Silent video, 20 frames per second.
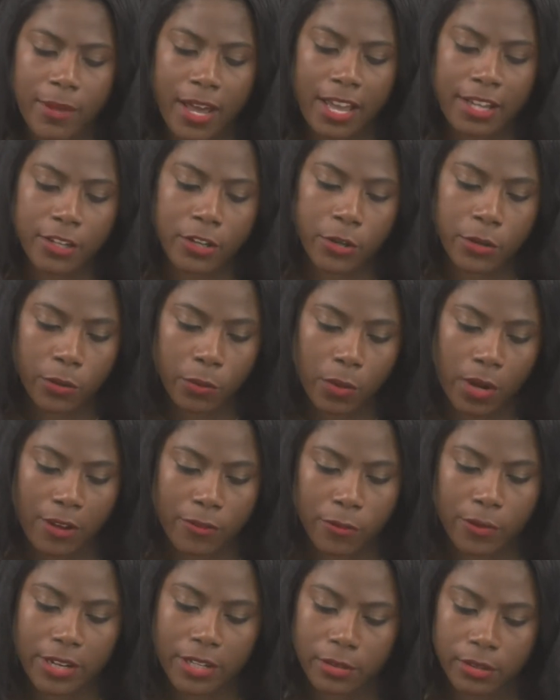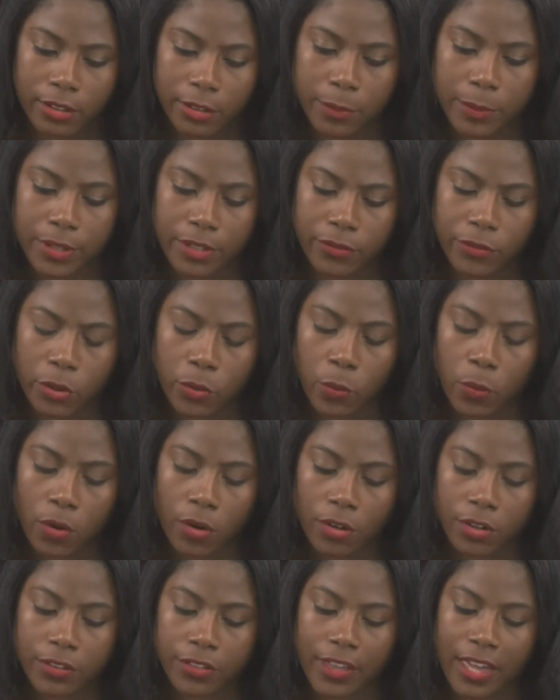I know I read a little bit of your
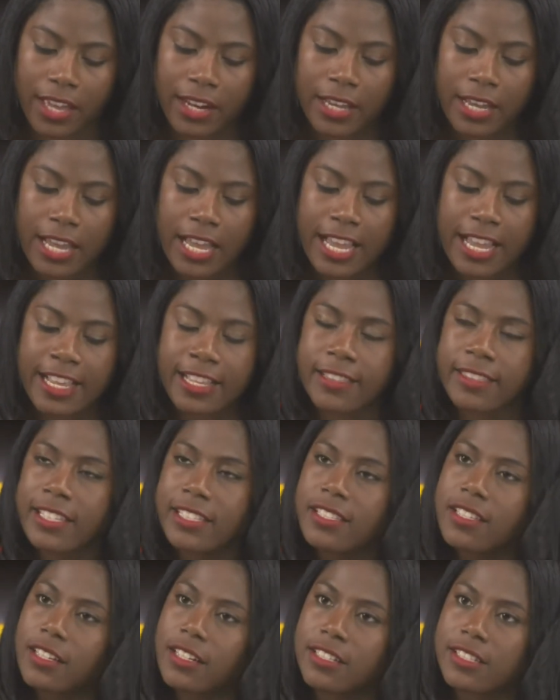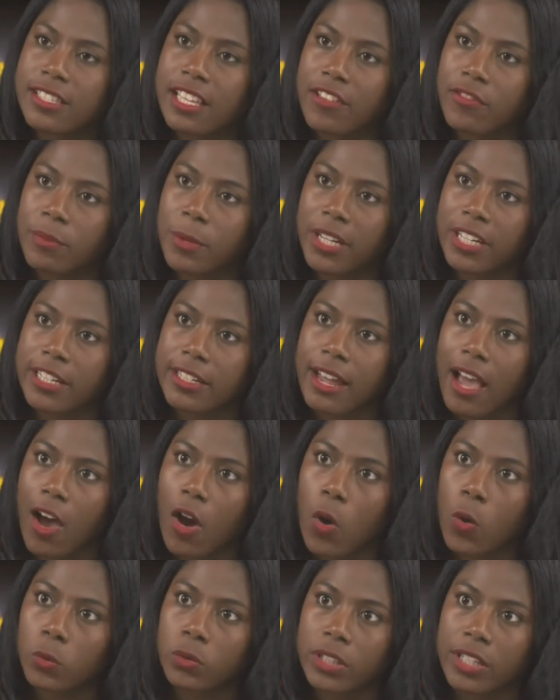work, that this is going to save money not
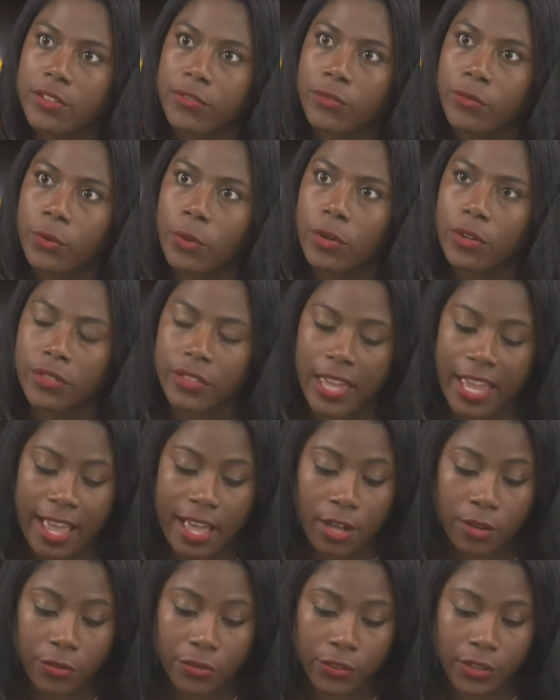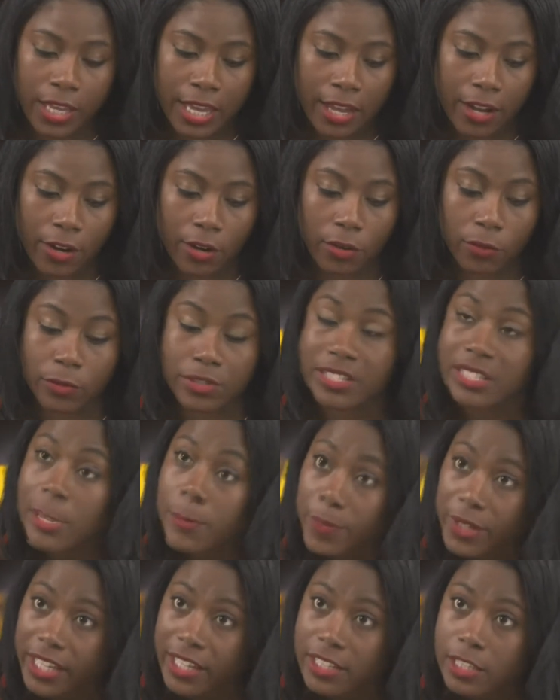only for the health care
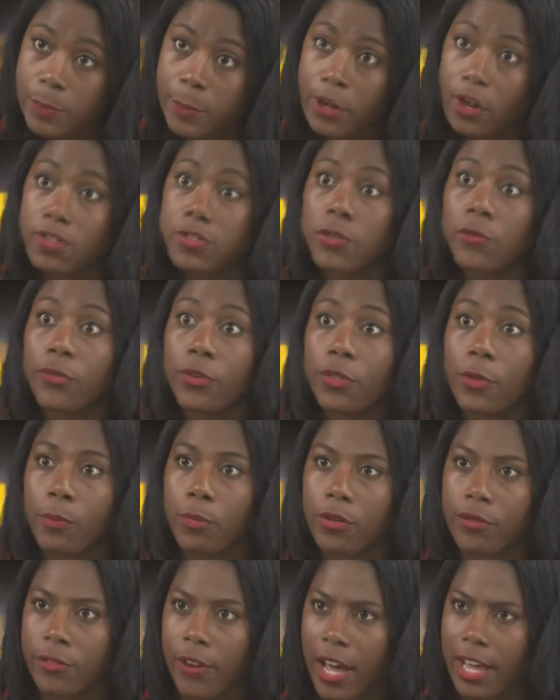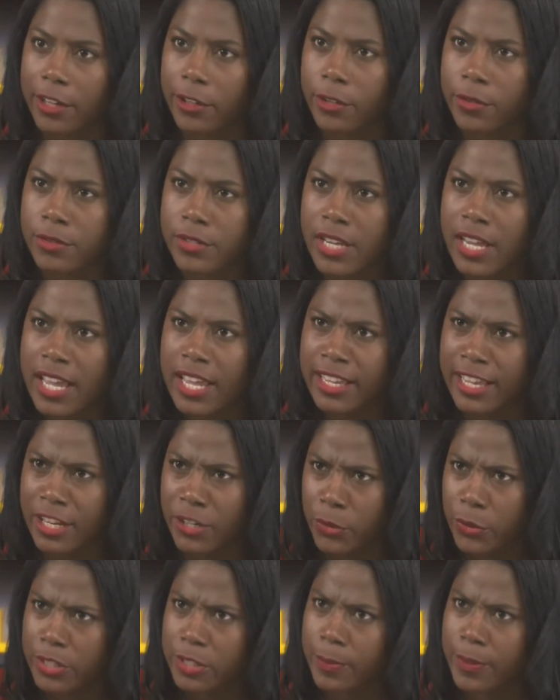recipients, but also for the providers. Can
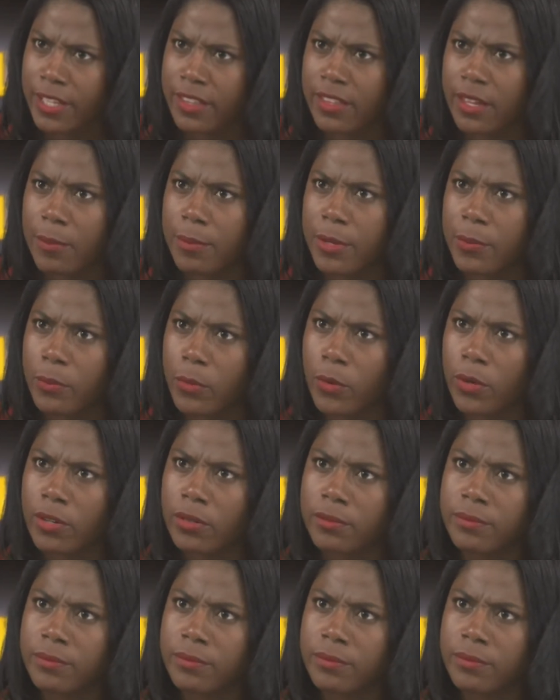you explain that a bit more?